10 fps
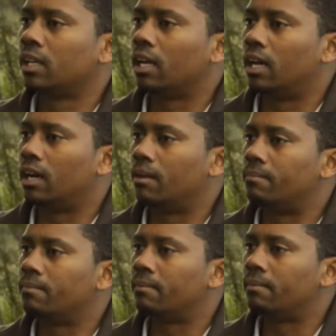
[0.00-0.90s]

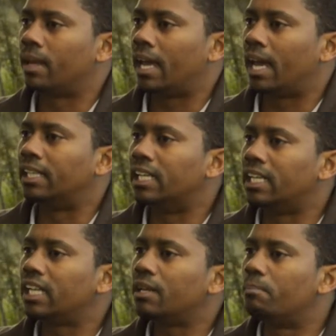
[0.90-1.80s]
and
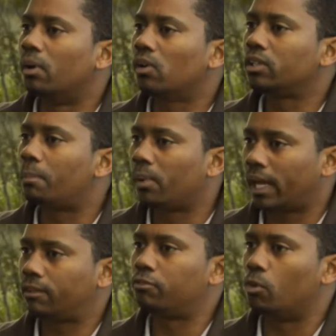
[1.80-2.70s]
really build a
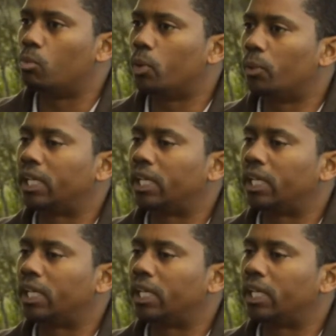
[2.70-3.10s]
platform where